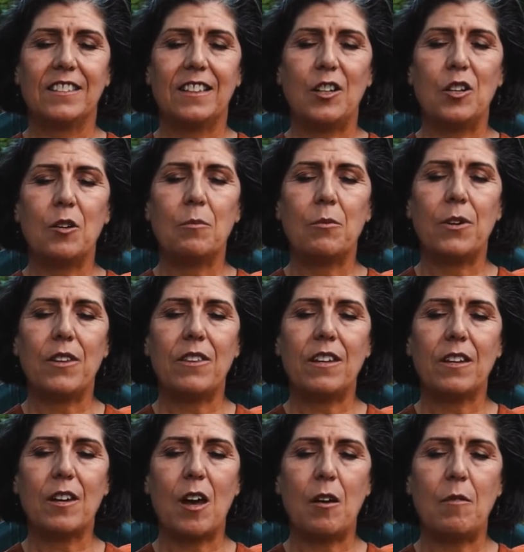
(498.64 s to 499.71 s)
Let your
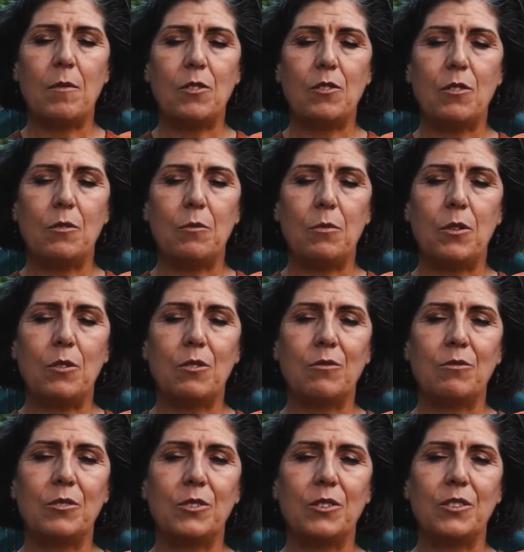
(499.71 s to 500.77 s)
breathing come into a
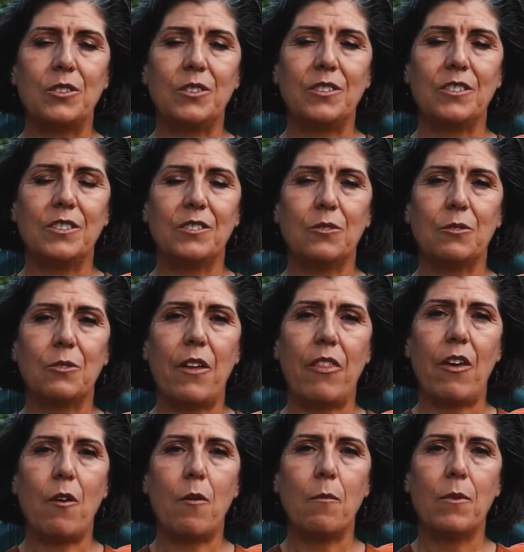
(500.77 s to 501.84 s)
beautiful
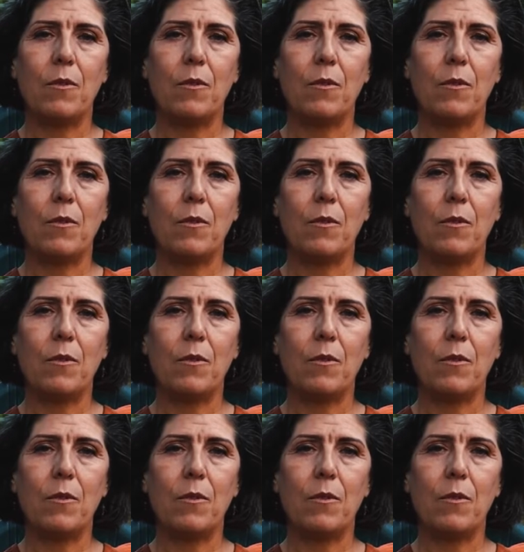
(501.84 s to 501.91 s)
rhythm.